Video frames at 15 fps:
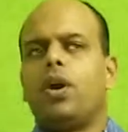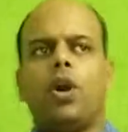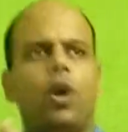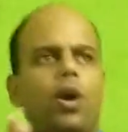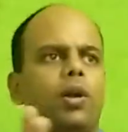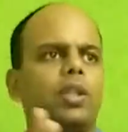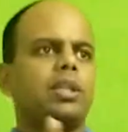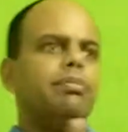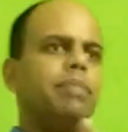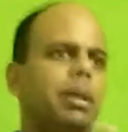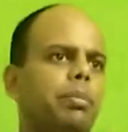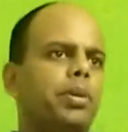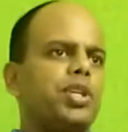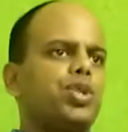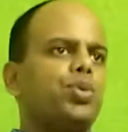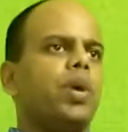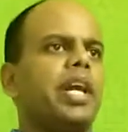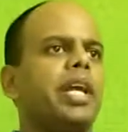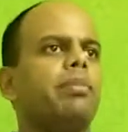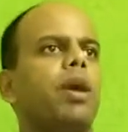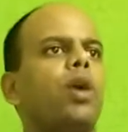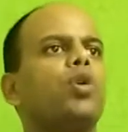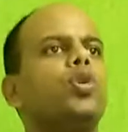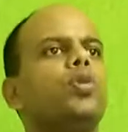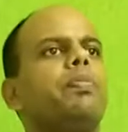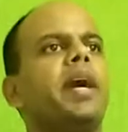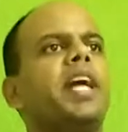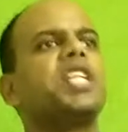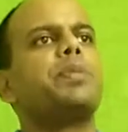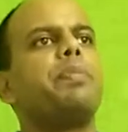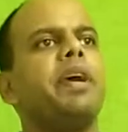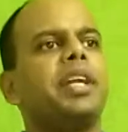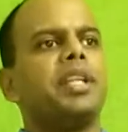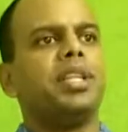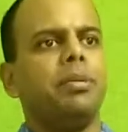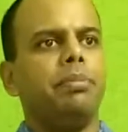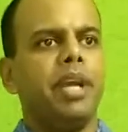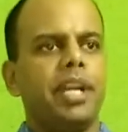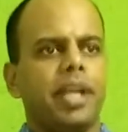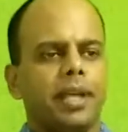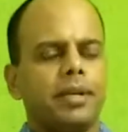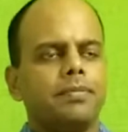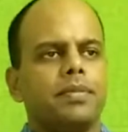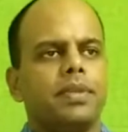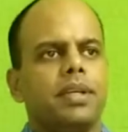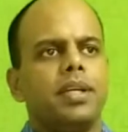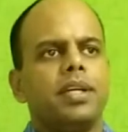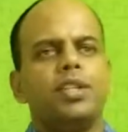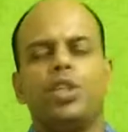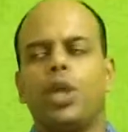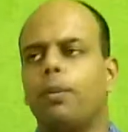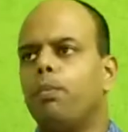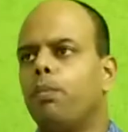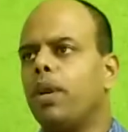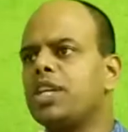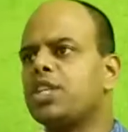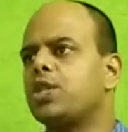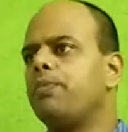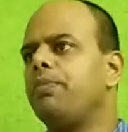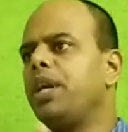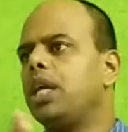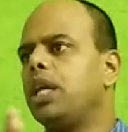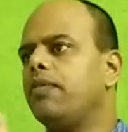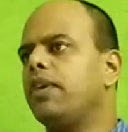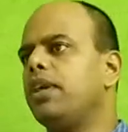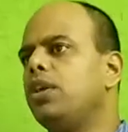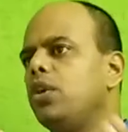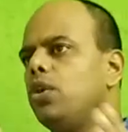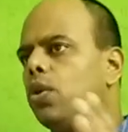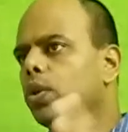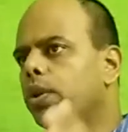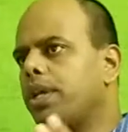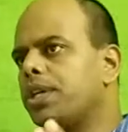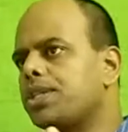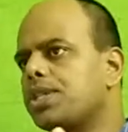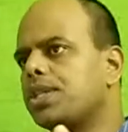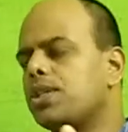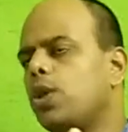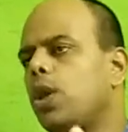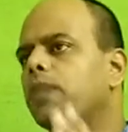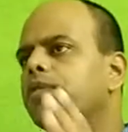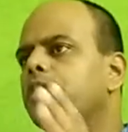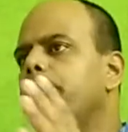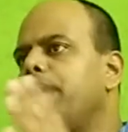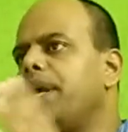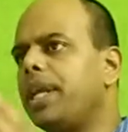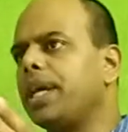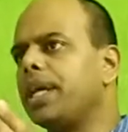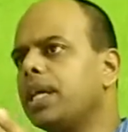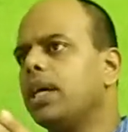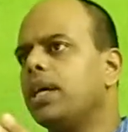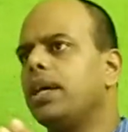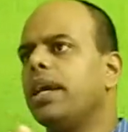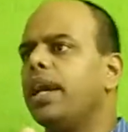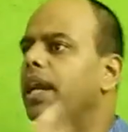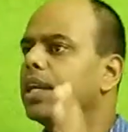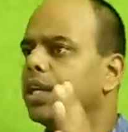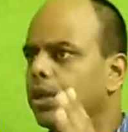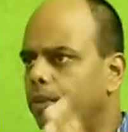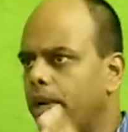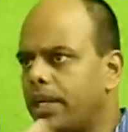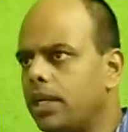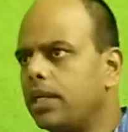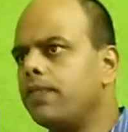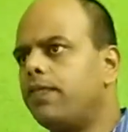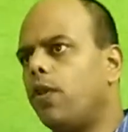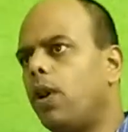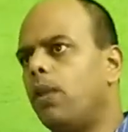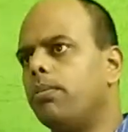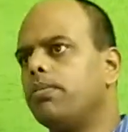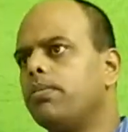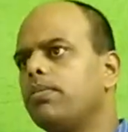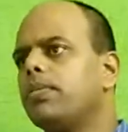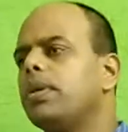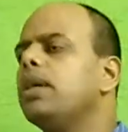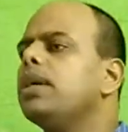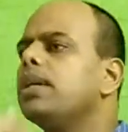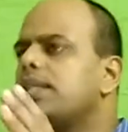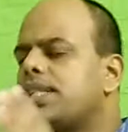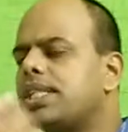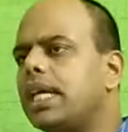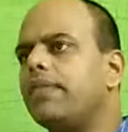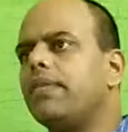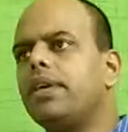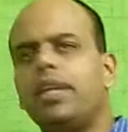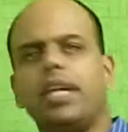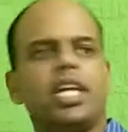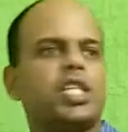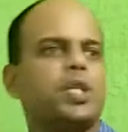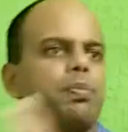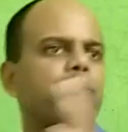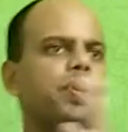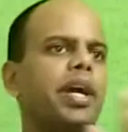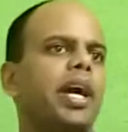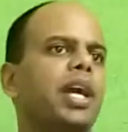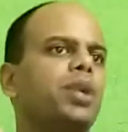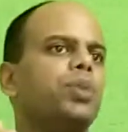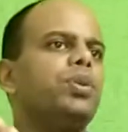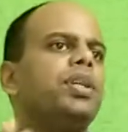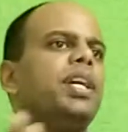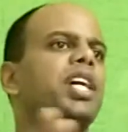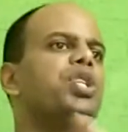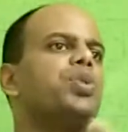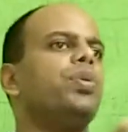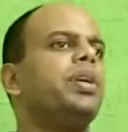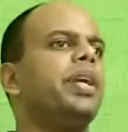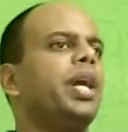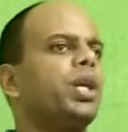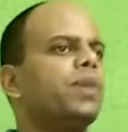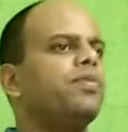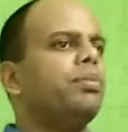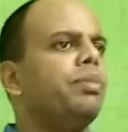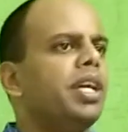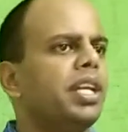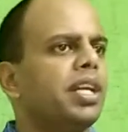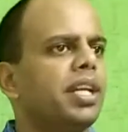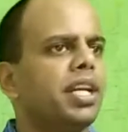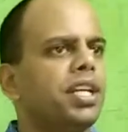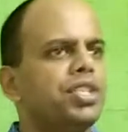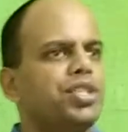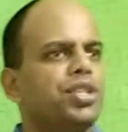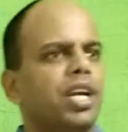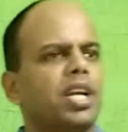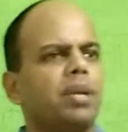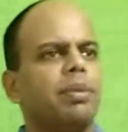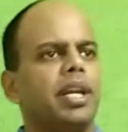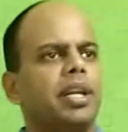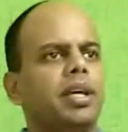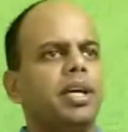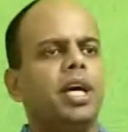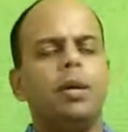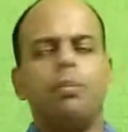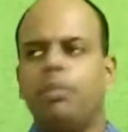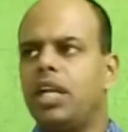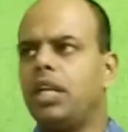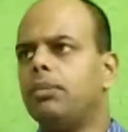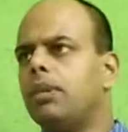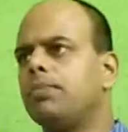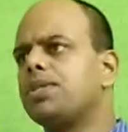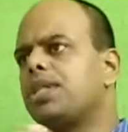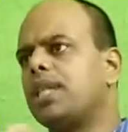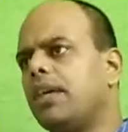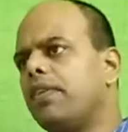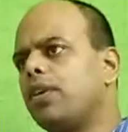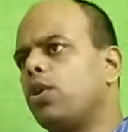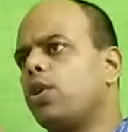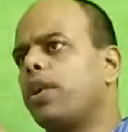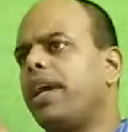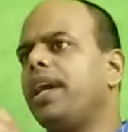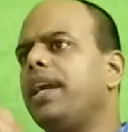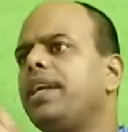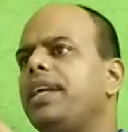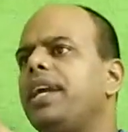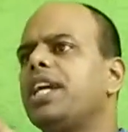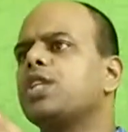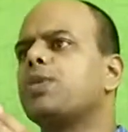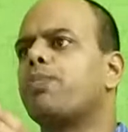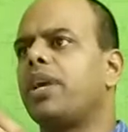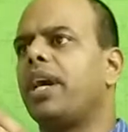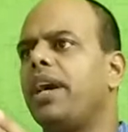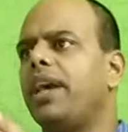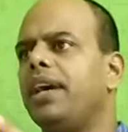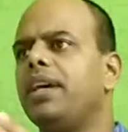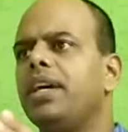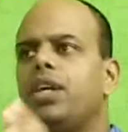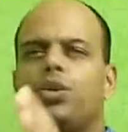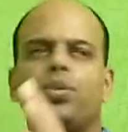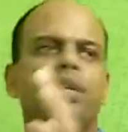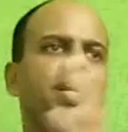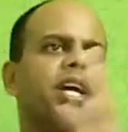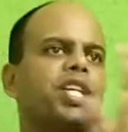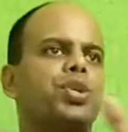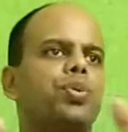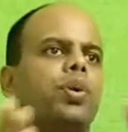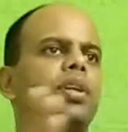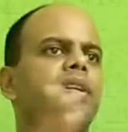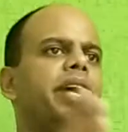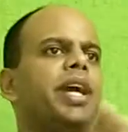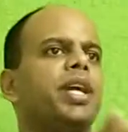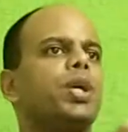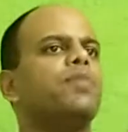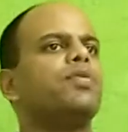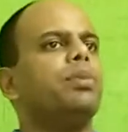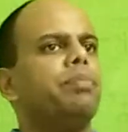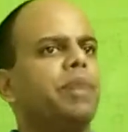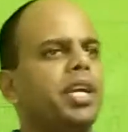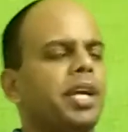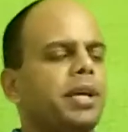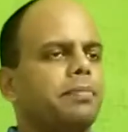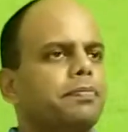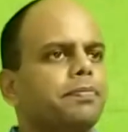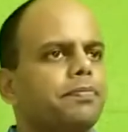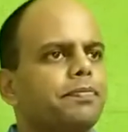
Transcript: All the members who are about to participate in the meeting, they must be given notice of the meeting in a written form 7 days prior to the actual date of the meeting, ladies and gentlemen. Minimum 7 or 8 days prior to the actual date of the meeting.